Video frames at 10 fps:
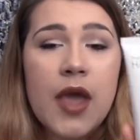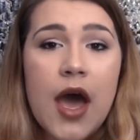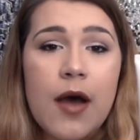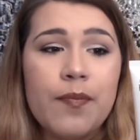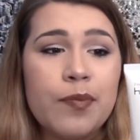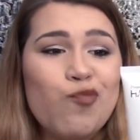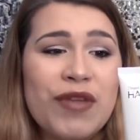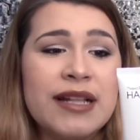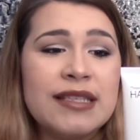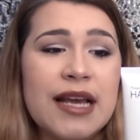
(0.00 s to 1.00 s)
Um,
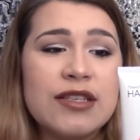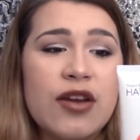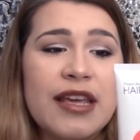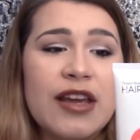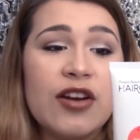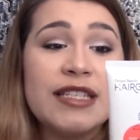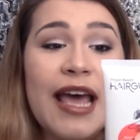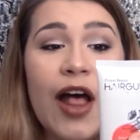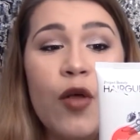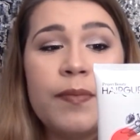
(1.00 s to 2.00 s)
it says on here to
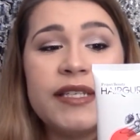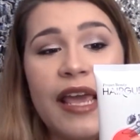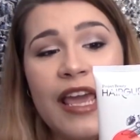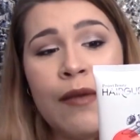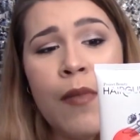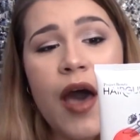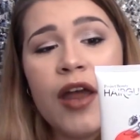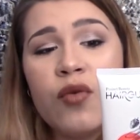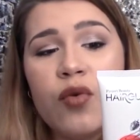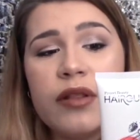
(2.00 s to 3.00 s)
help tame
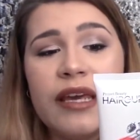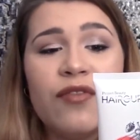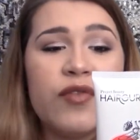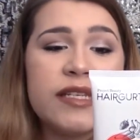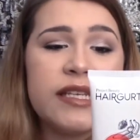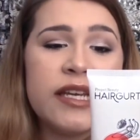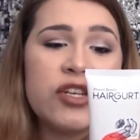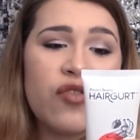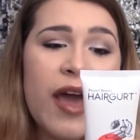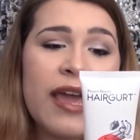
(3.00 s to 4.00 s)
unruly frizzy
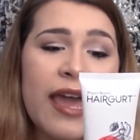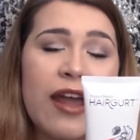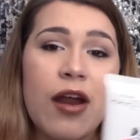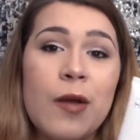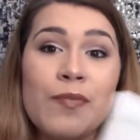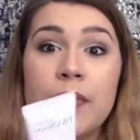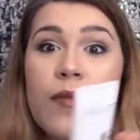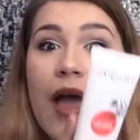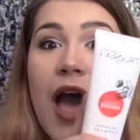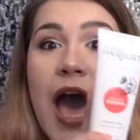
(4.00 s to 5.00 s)
dry hair.
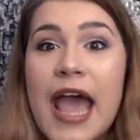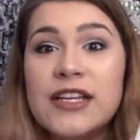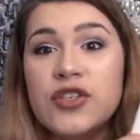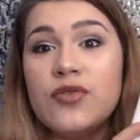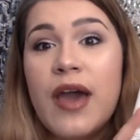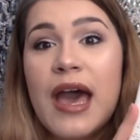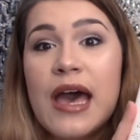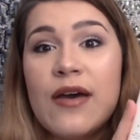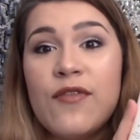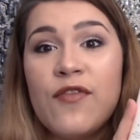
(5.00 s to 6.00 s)
I do
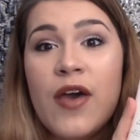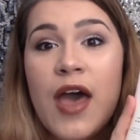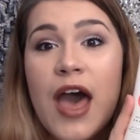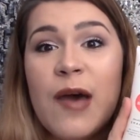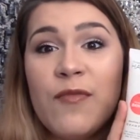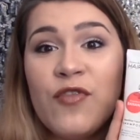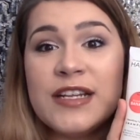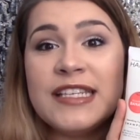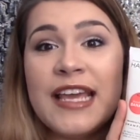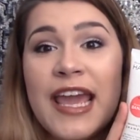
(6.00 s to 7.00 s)
have um,
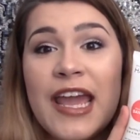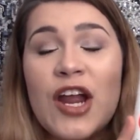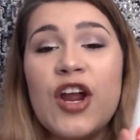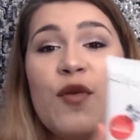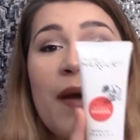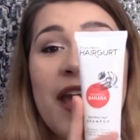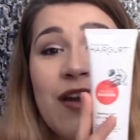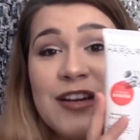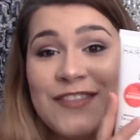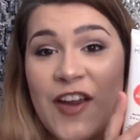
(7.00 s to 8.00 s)
frizzy hair. My
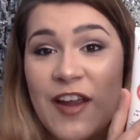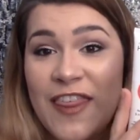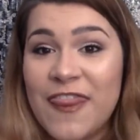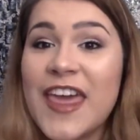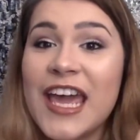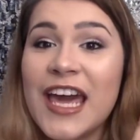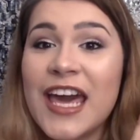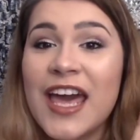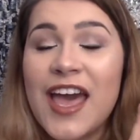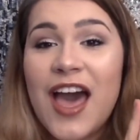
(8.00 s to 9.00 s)
hair is very
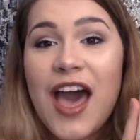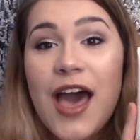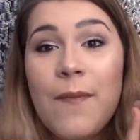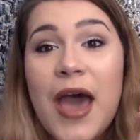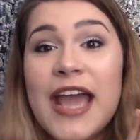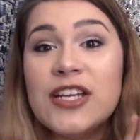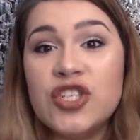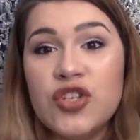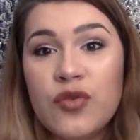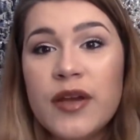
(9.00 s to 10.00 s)
thick. Um, I
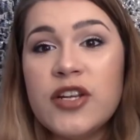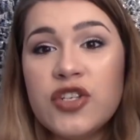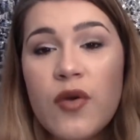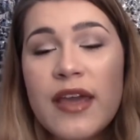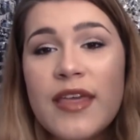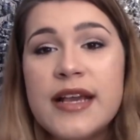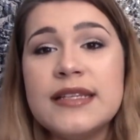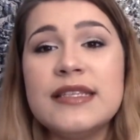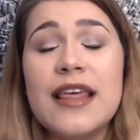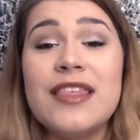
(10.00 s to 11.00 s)
do enjoy
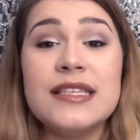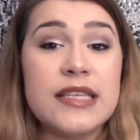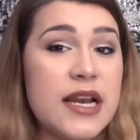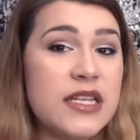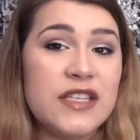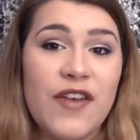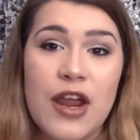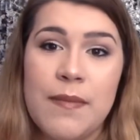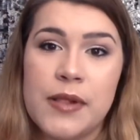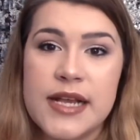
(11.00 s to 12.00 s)
this. The scent is
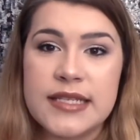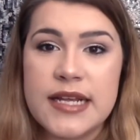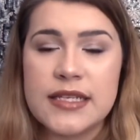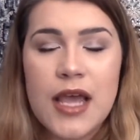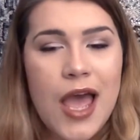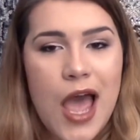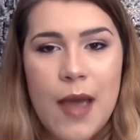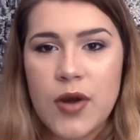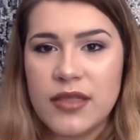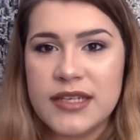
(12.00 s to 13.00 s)
very pleasant.
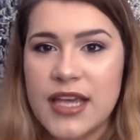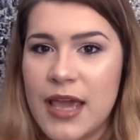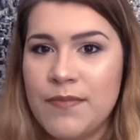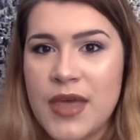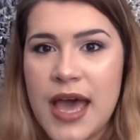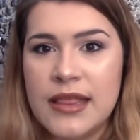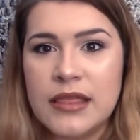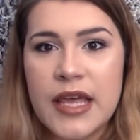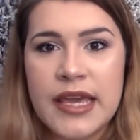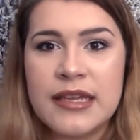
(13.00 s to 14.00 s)
I'm not the type
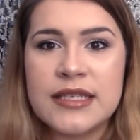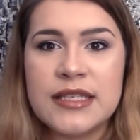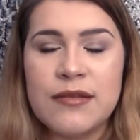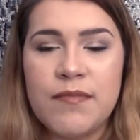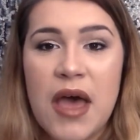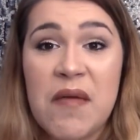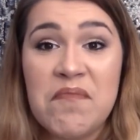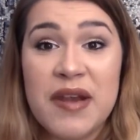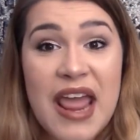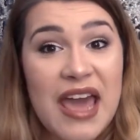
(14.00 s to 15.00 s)
that likes um,
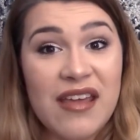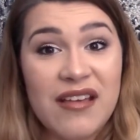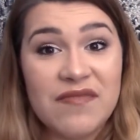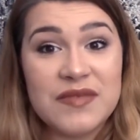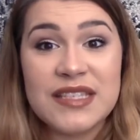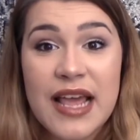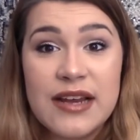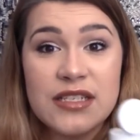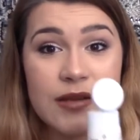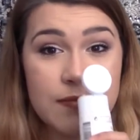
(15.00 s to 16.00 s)
banana
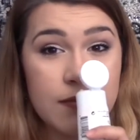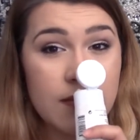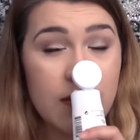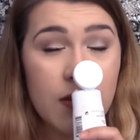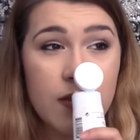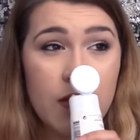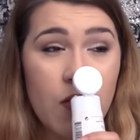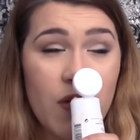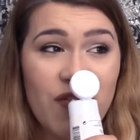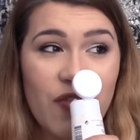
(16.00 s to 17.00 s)
scent
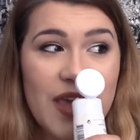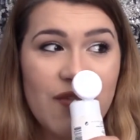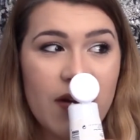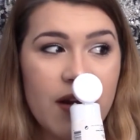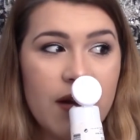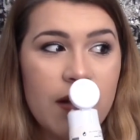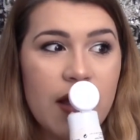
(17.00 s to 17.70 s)
or flavor.